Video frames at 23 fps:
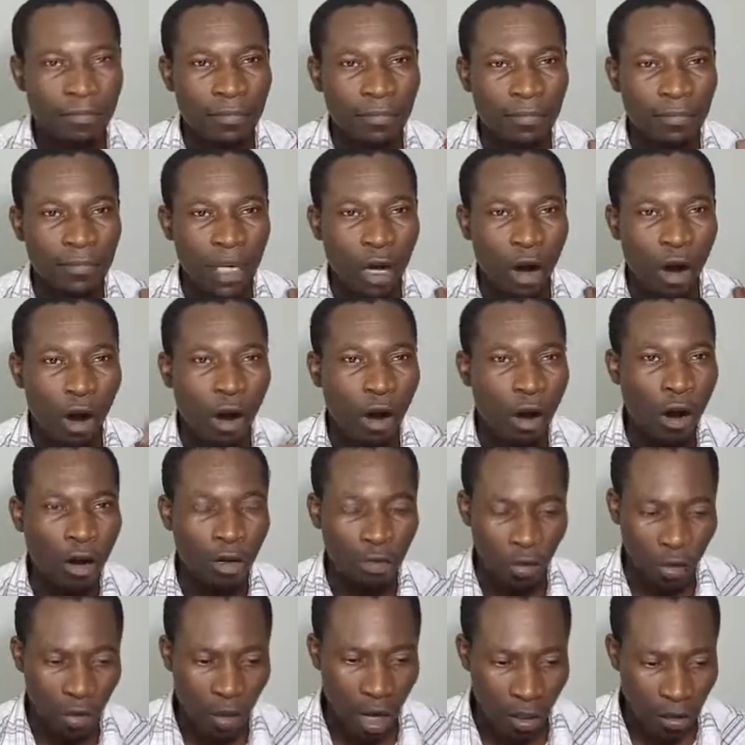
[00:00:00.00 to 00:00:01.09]
All
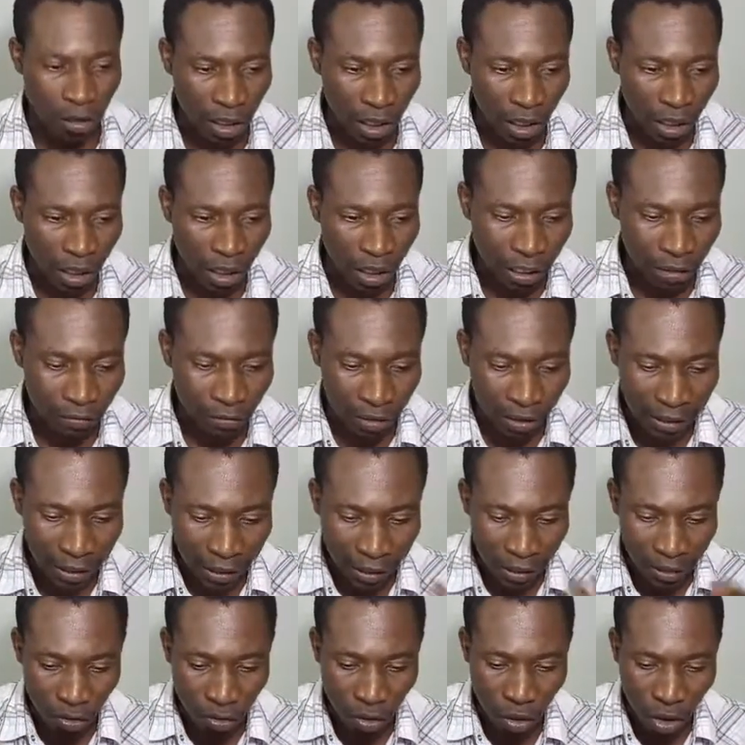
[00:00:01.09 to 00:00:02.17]
throughout our lives, there is
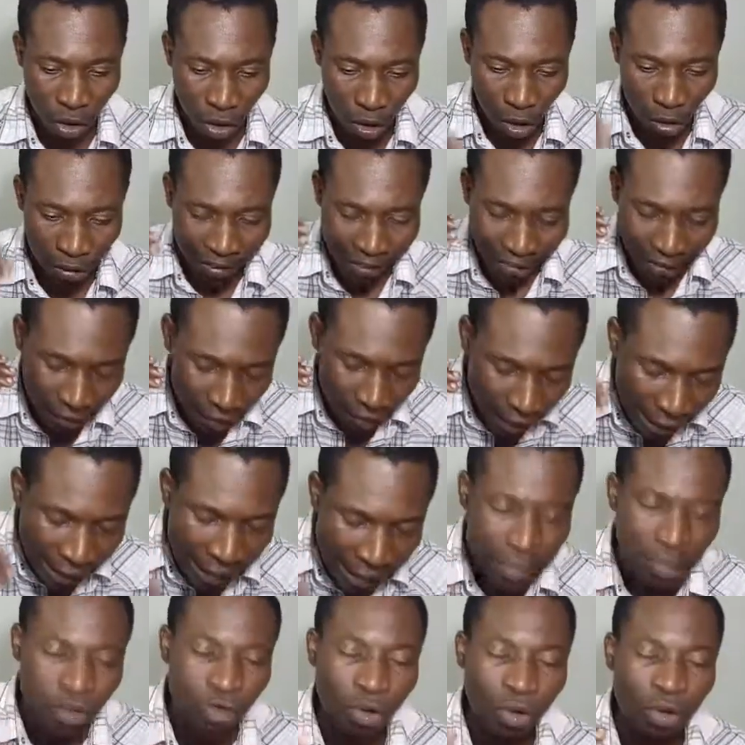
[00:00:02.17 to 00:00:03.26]

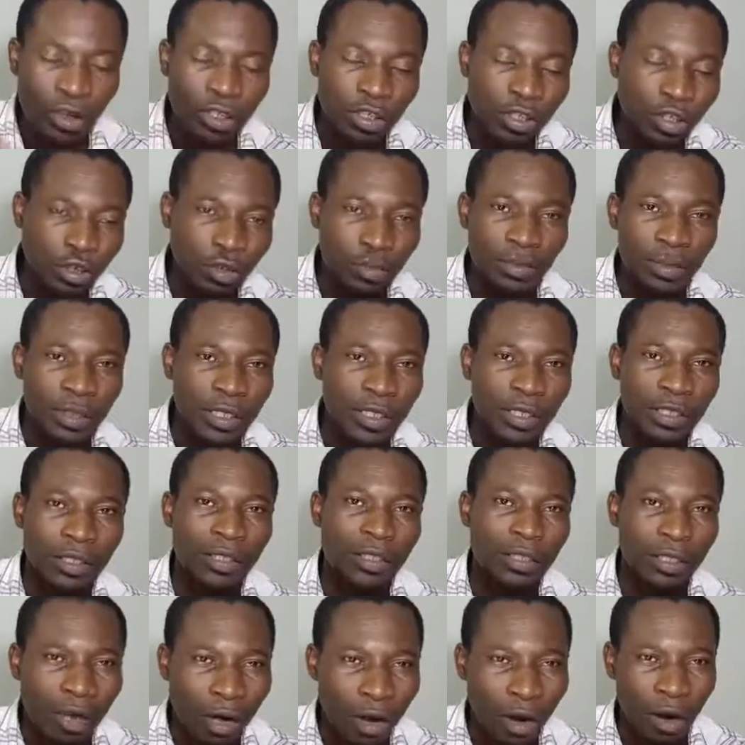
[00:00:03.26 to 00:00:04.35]
going to be
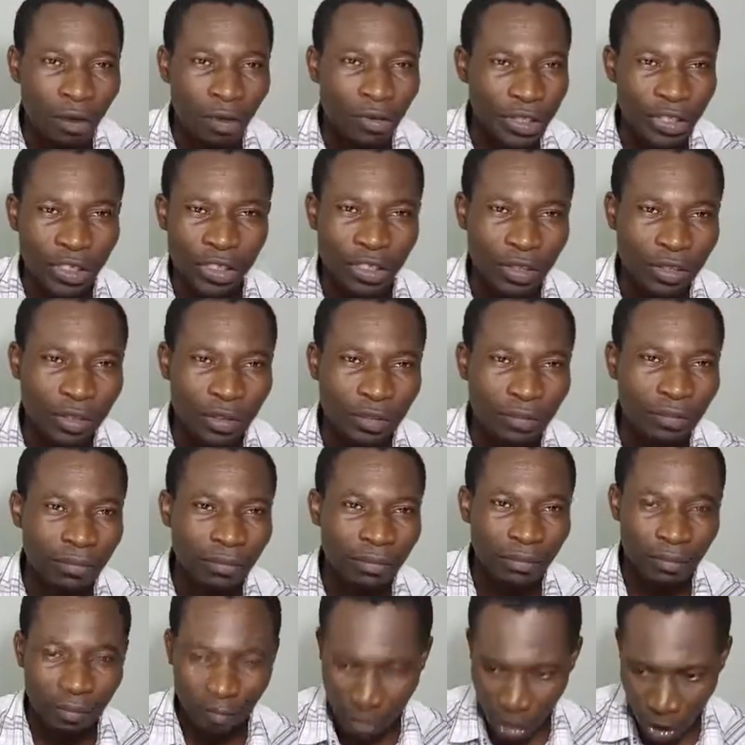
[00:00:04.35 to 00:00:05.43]
always
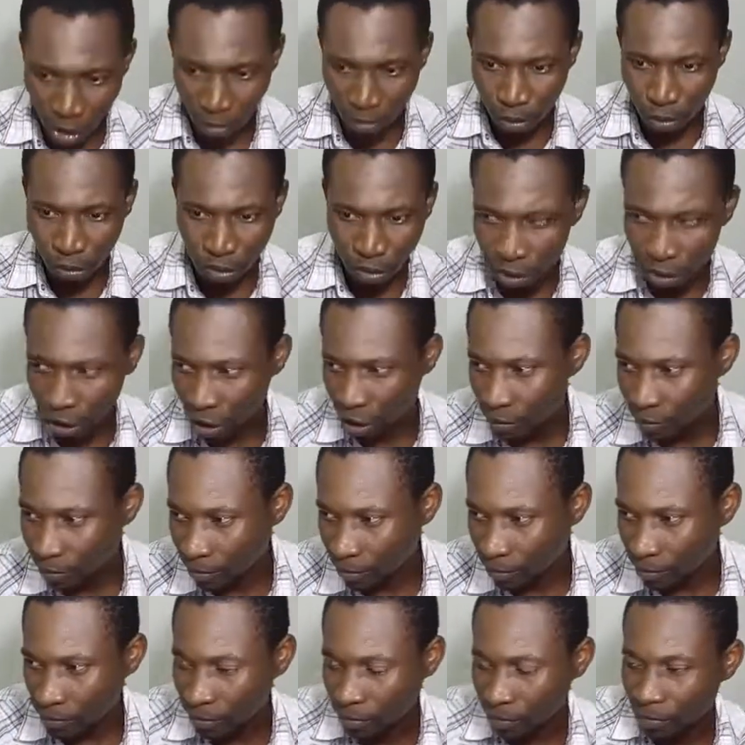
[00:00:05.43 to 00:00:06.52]
an opportunity
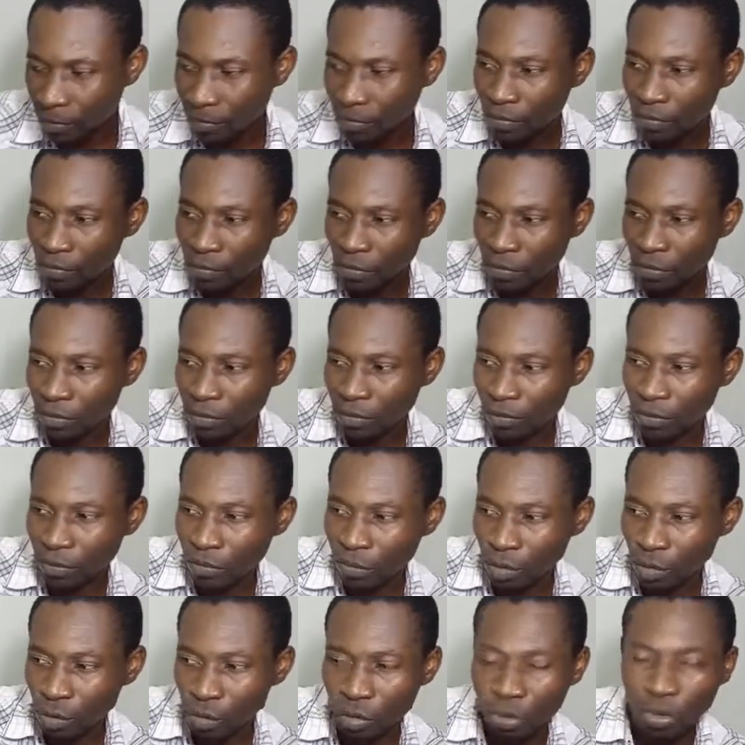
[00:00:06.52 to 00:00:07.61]
to
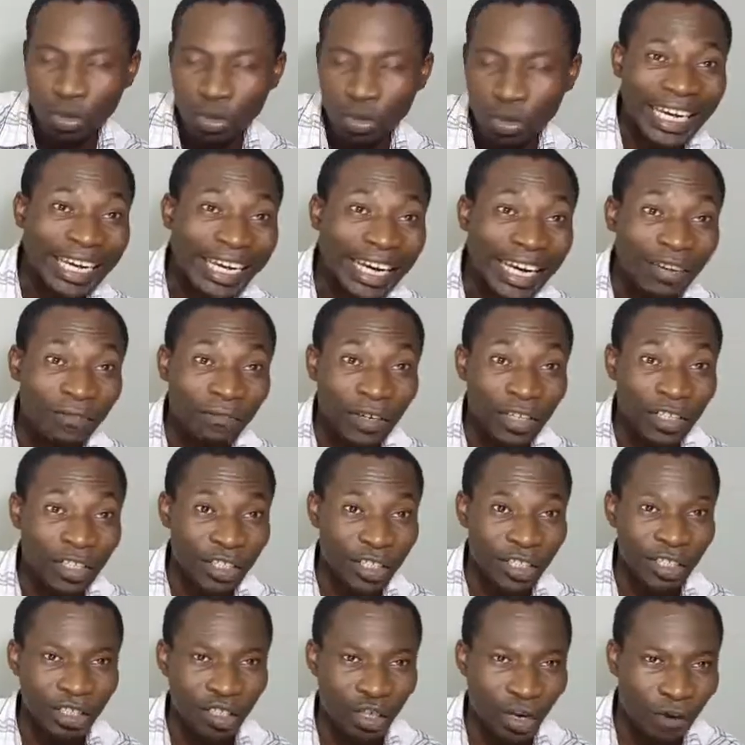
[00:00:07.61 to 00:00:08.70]
take advantage
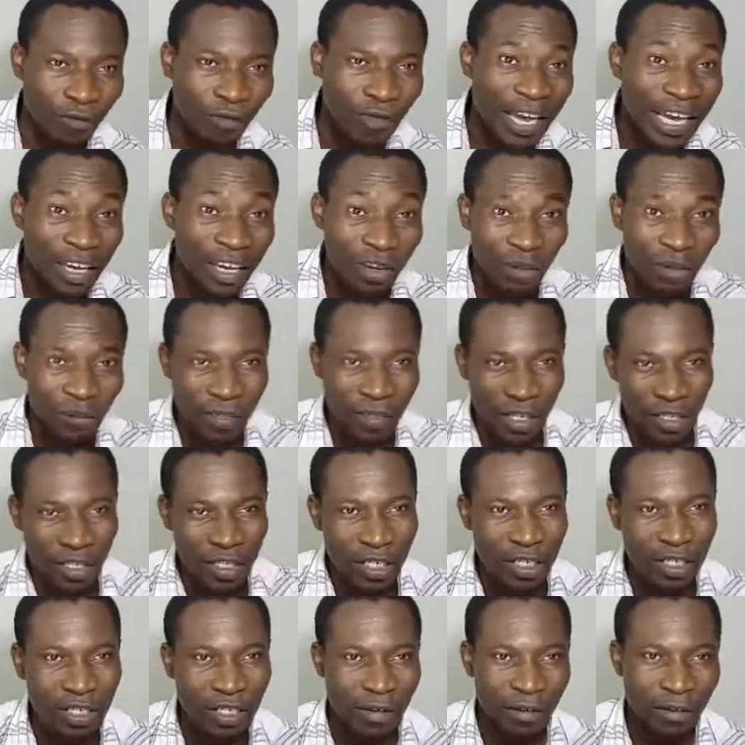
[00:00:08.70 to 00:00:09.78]
of any of
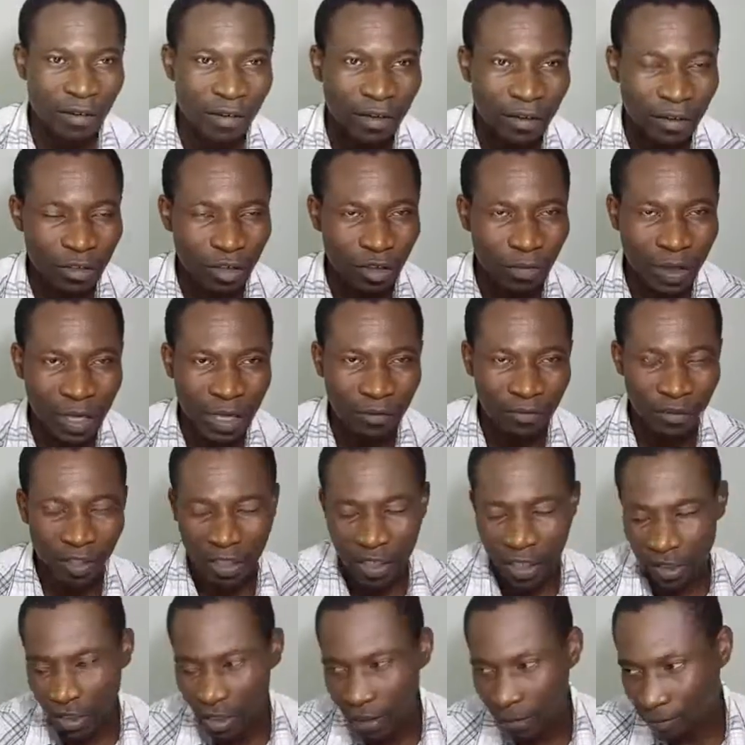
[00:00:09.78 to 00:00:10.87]
these to benefit
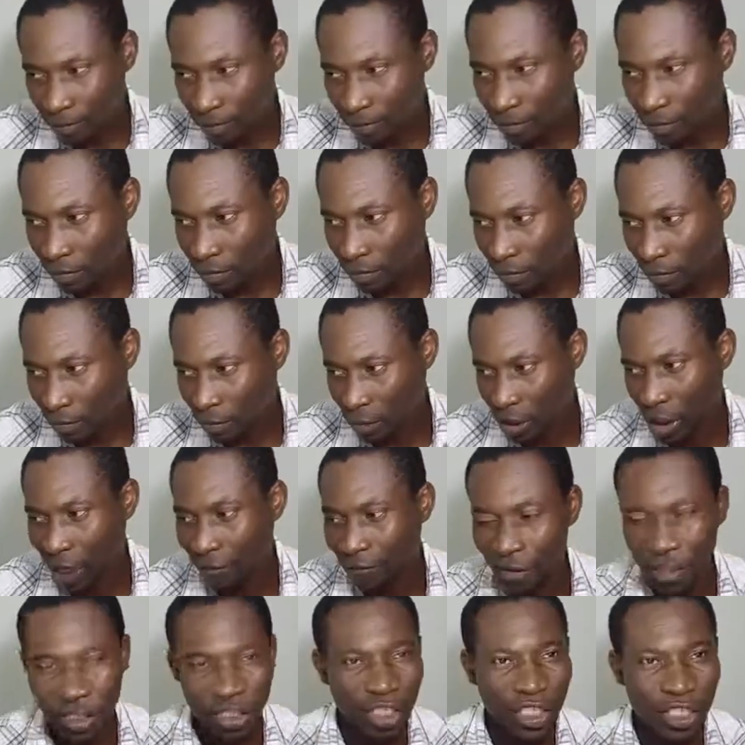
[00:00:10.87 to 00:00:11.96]
us.
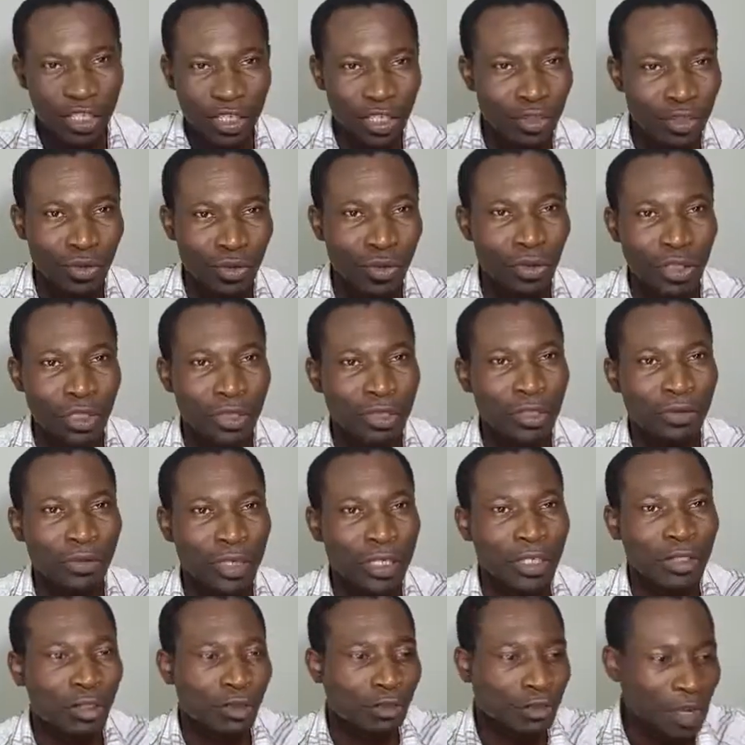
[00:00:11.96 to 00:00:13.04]
Selfishness is only when
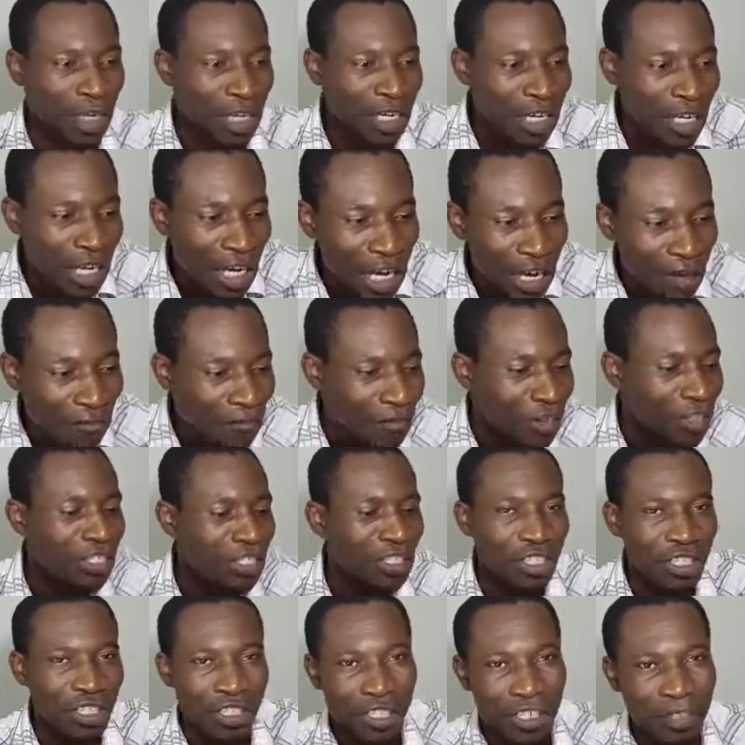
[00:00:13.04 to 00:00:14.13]
you make every
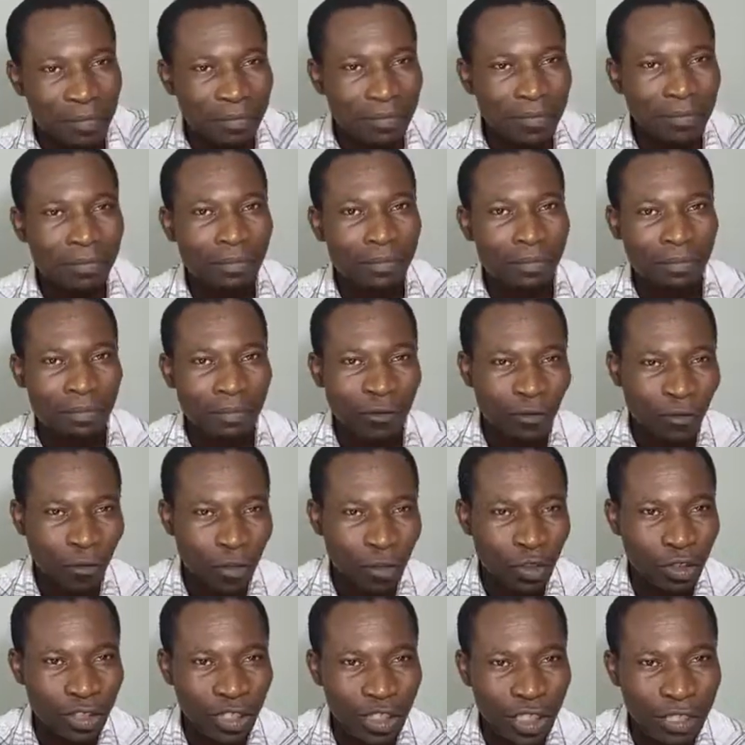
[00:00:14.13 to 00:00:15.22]
decision for
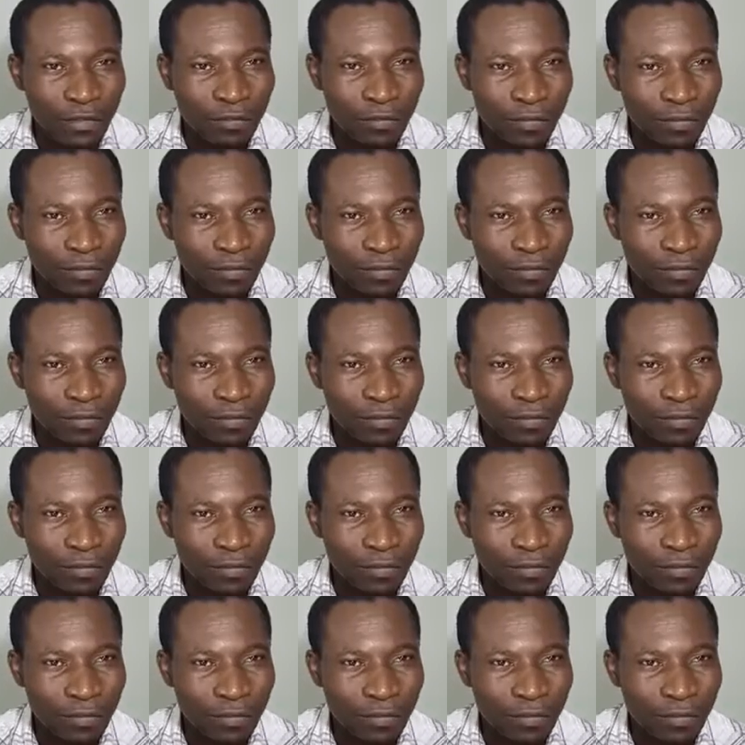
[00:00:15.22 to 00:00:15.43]
yourself